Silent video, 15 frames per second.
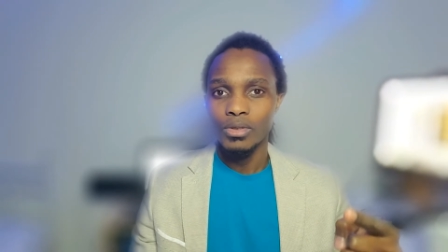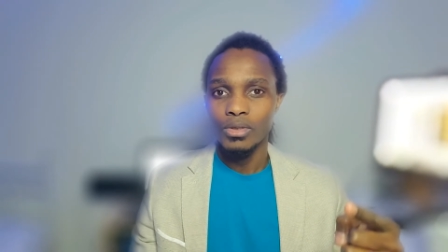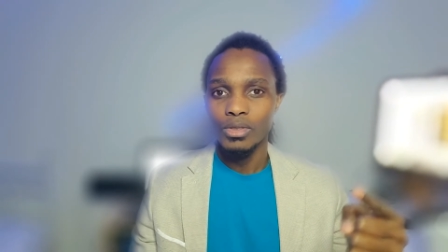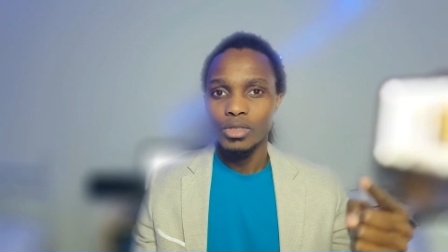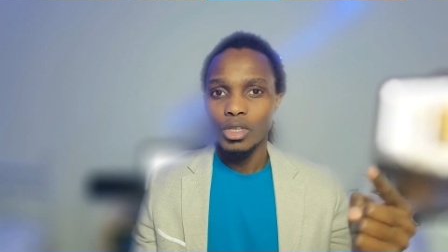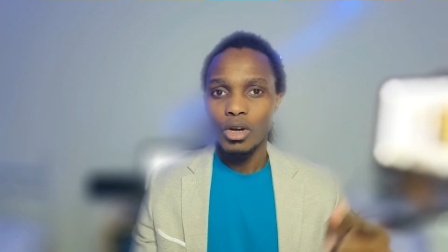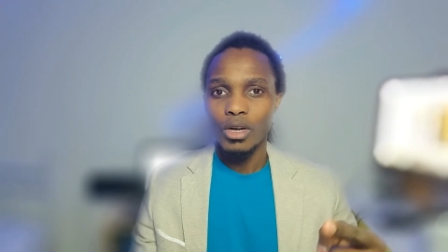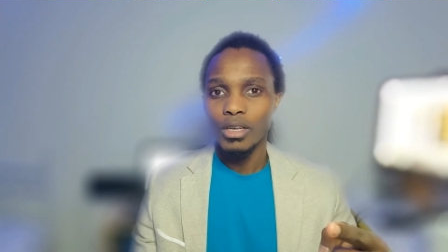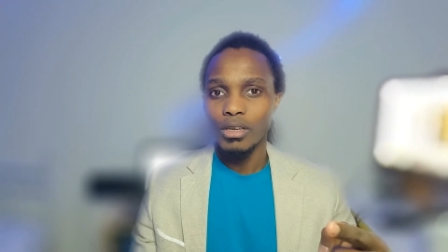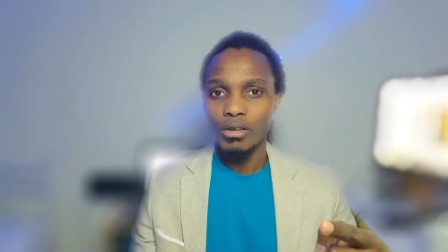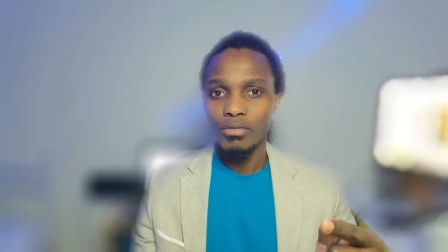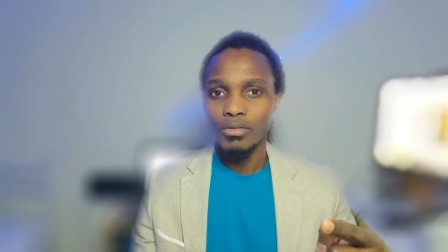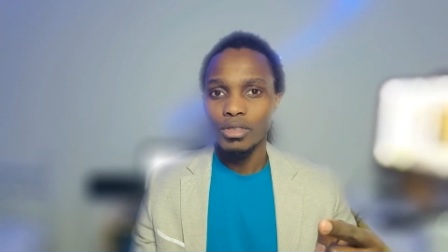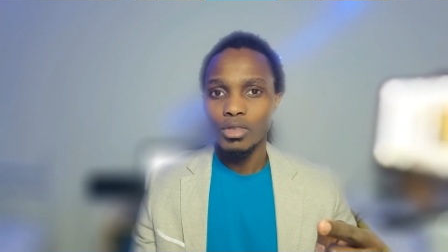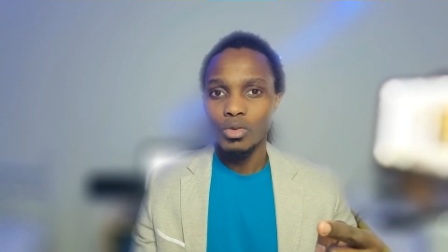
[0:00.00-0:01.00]
turning
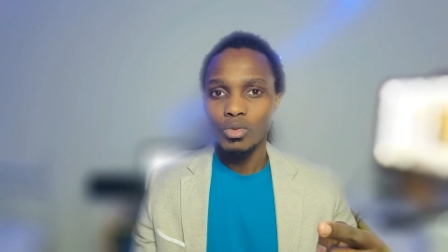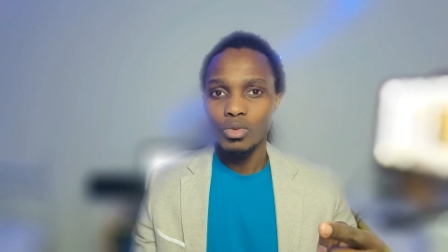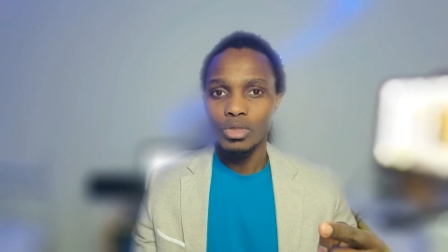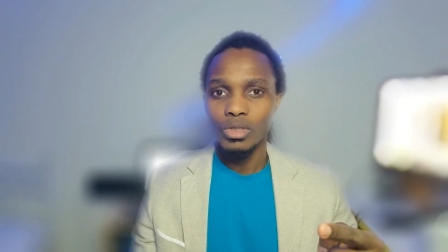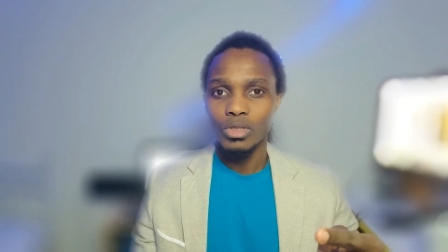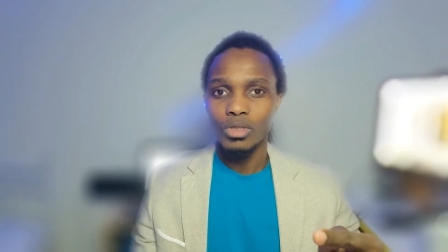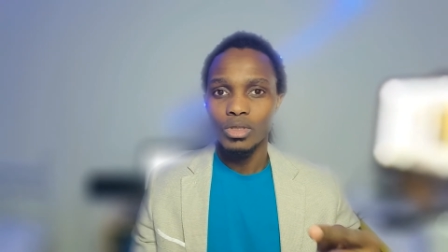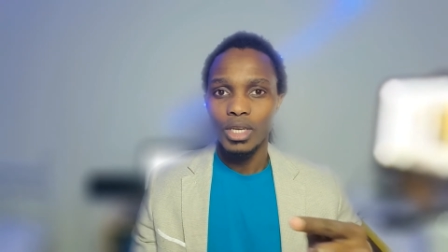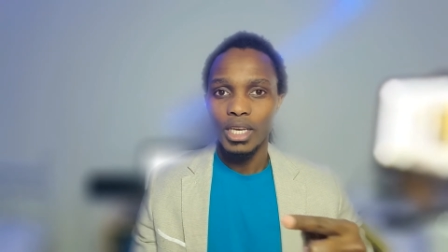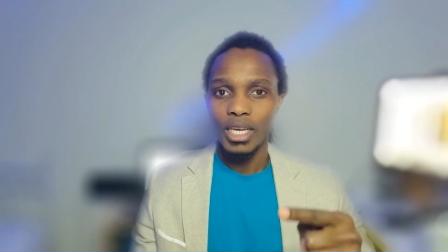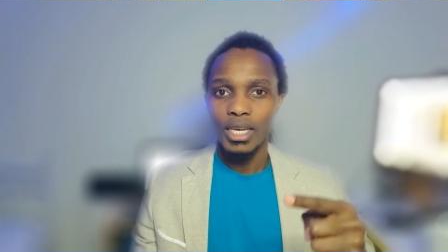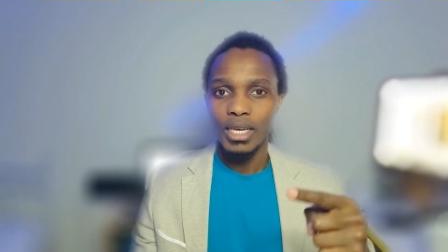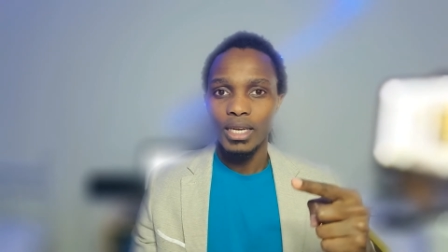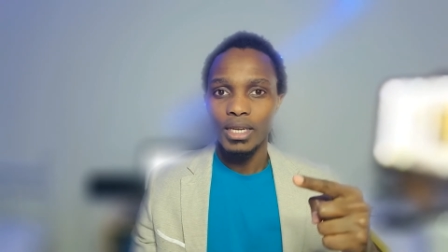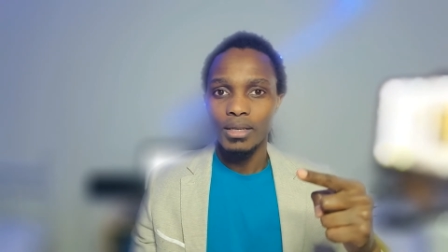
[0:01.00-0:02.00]
off the news
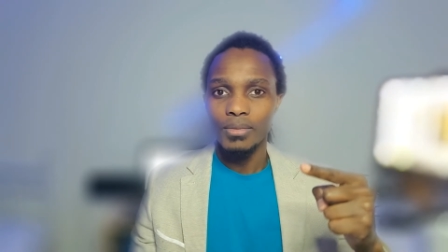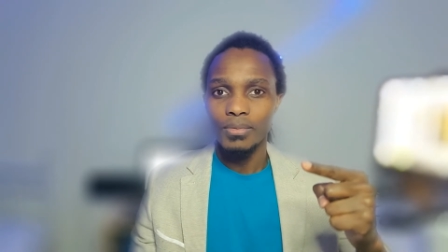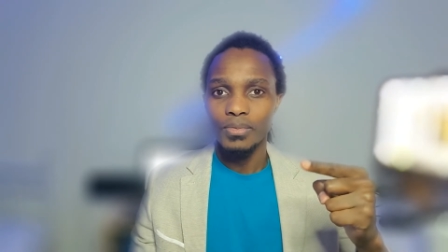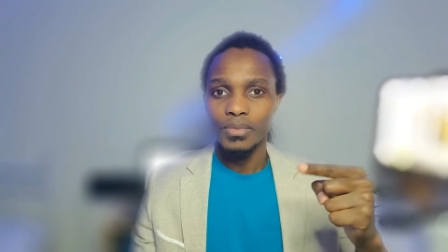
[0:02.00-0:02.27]
and